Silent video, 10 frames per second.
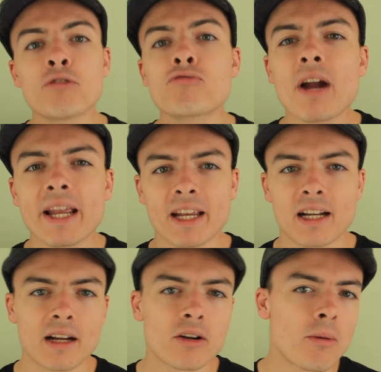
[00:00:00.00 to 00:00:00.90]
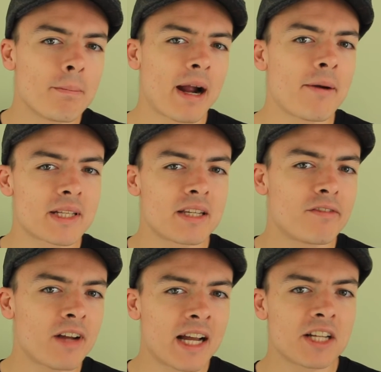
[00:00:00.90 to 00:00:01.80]
irregular
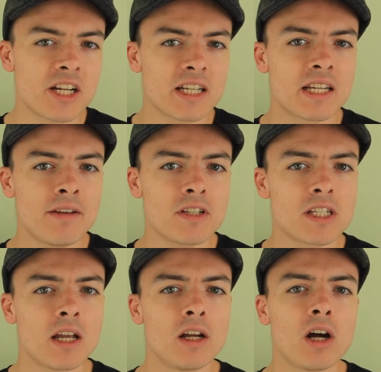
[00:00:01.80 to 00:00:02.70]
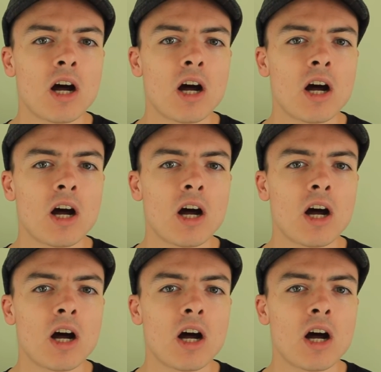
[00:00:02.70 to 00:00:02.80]
comparative adjectives.